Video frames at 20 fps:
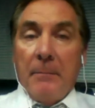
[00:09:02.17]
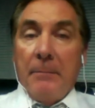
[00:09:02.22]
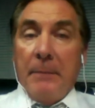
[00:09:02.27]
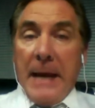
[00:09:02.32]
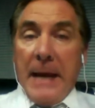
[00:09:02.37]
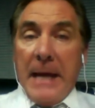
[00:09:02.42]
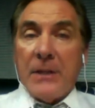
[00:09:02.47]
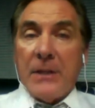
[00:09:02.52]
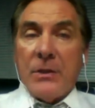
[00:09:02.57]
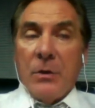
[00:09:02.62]

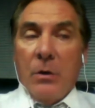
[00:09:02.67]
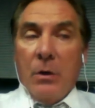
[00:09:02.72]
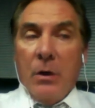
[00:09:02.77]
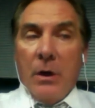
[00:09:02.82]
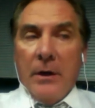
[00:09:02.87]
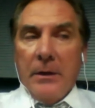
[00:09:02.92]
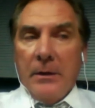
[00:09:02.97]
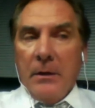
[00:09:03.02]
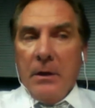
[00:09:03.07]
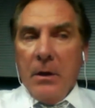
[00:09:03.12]
based
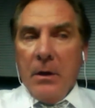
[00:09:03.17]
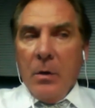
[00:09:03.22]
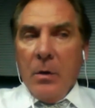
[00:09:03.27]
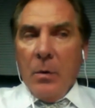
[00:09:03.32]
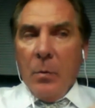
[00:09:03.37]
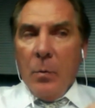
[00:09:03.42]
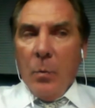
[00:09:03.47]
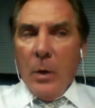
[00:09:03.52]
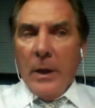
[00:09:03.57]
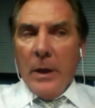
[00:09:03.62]
on
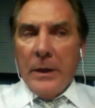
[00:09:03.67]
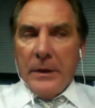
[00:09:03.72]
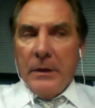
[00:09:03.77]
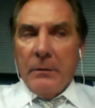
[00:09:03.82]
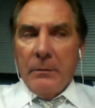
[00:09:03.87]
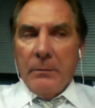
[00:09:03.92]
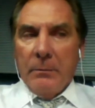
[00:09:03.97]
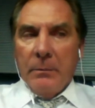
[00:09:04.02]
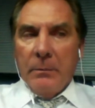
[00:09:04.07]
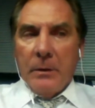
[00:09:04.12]
what
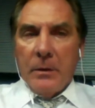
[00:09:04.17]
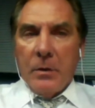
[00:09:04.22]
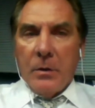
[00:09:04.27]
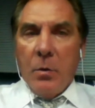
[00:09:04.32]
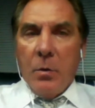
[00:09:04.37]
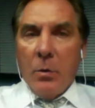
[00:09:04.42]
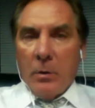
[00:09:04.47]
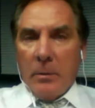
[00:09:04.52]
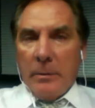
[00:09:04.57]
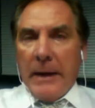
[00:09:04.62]
the
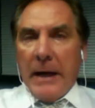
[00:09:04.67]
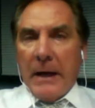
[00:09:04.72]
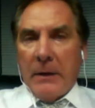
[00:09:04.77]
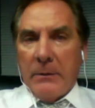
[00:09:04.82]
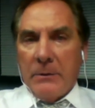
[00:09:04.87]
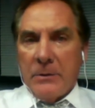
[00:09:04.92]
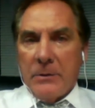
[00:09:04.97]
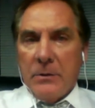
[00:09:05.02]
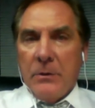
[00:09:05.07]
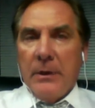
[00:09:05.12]
cornerback
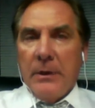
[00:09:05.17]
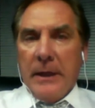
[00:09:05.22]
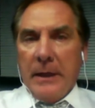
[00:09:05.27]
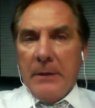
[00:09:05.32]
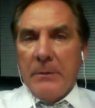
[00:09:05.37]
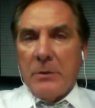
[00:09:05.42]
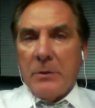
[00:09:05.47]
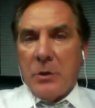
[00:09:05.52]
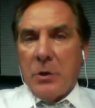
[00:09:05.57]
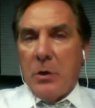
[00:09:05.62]
was doing. He
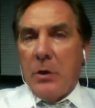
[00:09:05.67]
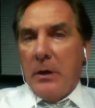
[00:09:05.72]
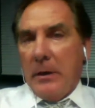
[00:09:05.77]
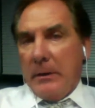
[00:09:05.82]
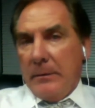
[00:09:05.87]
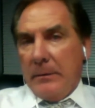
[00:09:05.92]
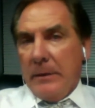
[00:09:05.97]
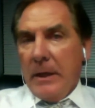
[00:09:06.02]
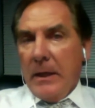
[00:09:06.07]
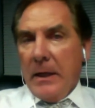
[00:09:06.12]
was
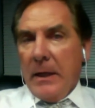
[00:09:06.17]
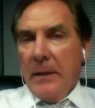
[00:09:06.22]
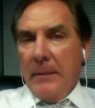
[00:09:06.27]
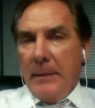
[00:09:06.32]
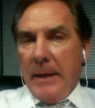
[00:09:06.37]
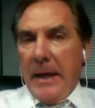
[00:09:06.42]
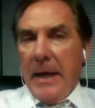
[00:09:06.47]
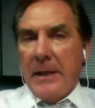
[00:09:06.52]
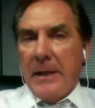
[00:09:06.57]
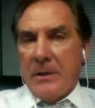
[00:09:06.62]
showing him
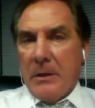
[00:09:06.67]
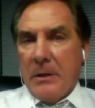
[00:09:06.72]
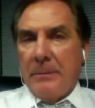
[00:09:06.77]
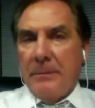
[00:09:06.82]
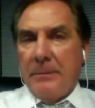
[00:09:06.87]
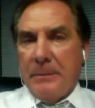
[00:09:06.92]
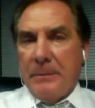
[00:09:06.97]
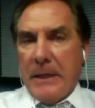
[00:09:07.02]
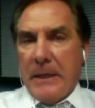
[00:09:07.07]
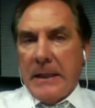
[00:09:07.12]

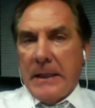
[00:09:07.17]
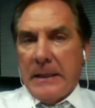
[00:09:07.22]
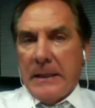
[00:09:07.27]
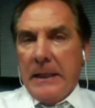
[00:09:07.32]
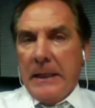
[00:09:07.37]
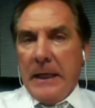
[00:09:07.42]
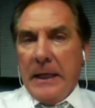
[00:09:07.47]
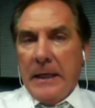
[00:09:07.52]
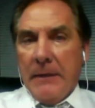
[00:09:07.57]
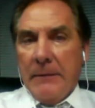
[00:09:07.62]
heads-up
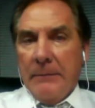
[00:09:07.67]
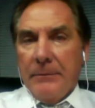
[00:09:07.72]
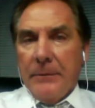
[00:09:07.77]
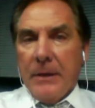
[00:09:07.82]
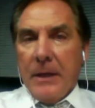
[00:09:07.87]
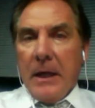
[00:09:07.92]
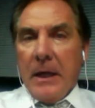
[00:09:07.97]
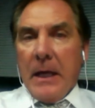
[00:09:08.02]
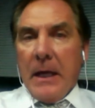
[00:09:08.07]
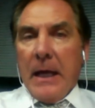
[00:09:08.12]
technique
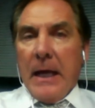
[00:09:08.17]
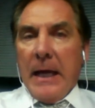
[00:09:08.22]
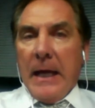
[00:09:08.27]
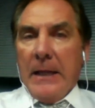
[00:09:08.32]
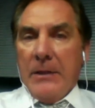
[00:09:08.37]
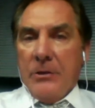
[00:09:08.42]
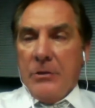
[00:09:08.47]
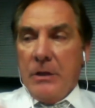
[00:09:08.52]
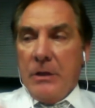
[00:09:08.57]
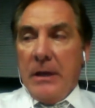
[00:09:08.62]

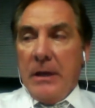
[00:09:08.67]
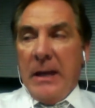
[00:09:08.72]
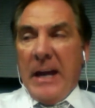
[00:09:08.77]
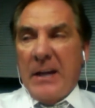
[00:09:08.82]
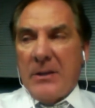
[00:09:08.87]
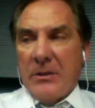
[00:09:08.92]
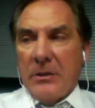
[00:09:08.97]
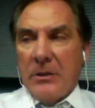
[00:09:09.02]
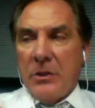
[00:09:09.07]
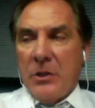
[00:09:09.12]
and it
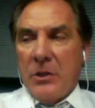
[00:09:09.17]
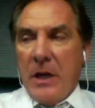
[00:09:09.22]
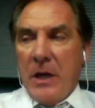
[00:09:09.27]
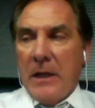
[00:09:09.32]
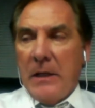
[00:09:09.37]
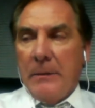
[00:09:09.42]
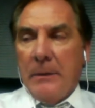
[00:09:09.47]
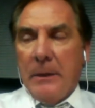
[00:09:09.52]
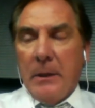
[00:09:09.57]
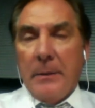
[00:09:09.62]
actually
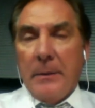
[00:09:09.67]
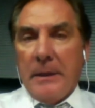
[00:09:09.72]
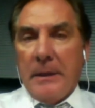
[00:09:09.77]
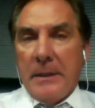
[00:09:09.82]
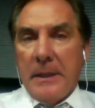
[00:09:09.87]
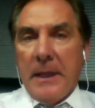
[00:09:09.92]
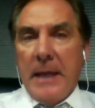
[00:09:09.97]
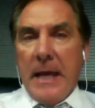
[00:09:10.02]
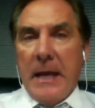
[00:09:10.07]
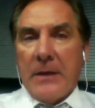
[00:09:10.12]
shaded him a little bit
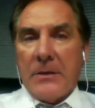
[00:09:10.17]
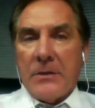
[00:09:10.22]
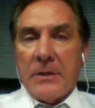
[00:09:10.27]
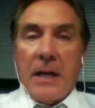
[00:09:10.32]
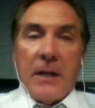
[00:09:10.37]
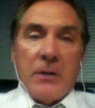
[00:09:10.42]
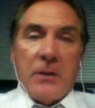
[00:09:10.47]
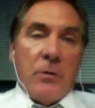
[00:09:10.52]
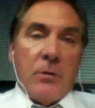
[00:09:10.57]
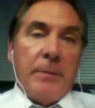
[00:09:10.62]
to the
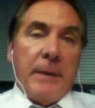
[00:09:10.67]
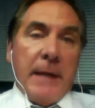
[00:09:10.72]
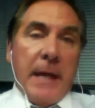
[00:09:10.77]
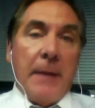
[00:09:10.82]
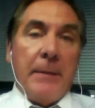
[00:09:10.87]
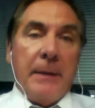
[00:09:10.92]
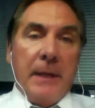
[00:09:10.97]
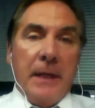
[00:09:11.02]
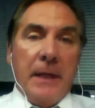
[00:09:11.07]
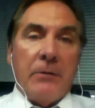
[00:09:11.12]
outside, so it
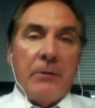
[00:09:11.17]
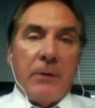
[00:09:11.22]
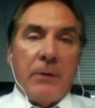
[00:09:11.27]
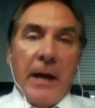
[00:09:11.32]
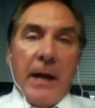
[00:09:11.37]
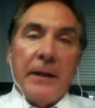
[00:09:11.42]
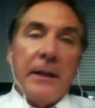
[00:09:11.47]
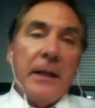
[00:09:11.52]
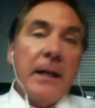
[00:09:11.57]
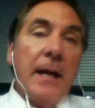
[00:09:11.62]
became an in
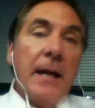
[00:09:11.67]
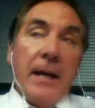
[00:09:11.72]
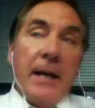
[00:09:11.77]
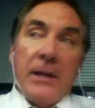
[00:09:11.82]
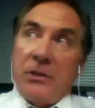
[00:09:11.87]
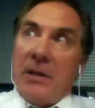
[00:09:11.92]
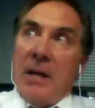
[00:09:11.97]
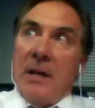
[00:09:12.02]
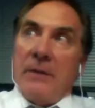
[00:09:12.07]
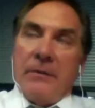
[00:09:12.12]
route
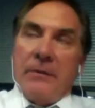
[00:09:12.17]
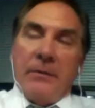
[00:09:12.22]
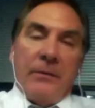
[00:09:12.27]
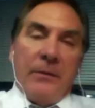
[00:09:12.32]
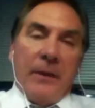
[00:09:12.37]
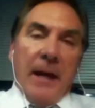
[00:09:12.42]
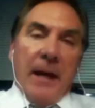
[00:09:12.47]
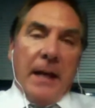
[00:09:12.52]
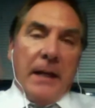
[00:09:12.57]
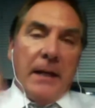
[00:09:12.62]
instead of a
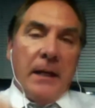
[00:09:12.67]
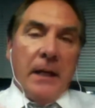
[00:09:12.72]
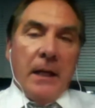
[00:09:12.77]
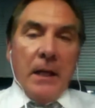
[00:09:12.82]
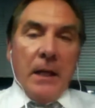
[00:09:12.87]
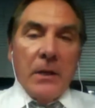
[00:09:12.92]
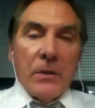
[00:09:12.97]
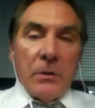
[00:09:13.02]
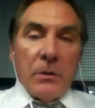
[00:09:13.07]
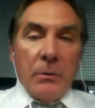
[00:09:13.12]
fade.
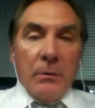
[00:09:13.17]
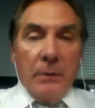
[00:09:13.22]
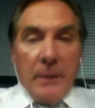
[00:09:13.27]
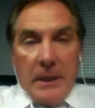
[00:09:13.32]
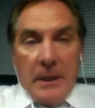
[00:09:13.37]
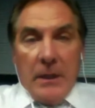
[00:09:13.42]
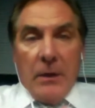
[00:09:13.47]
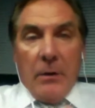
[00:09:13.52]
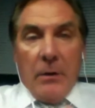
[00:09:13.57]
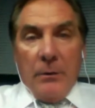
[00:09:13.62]
So,
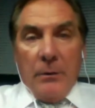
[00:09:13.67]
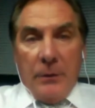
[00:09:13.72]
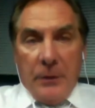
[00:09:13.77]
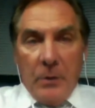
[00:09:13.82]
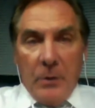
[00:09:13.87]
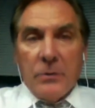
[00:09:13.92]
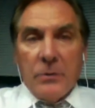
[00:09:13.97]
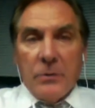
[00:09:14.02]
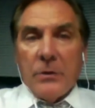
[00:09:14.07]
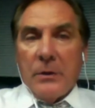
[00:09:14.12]

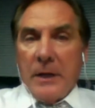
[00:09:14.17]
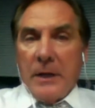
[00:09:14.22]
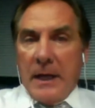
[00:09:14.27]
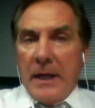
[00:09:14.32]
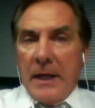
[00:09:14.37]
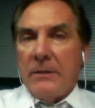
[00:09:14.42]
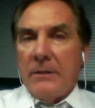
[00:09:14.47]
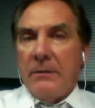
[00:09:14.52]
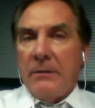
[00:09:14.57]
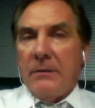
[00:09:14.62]
those are the
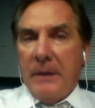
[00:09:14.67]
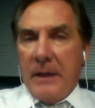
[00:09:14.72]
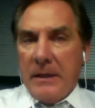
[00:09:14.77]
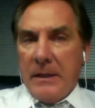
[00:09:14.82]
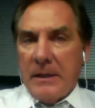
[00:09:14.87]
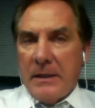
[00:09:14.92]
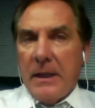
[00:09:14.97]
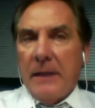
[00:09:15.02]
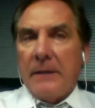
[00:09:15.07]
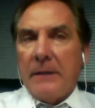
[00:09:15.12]
kinds of
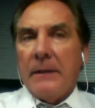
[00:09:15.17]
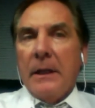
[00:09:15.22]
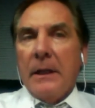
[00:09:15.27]
things that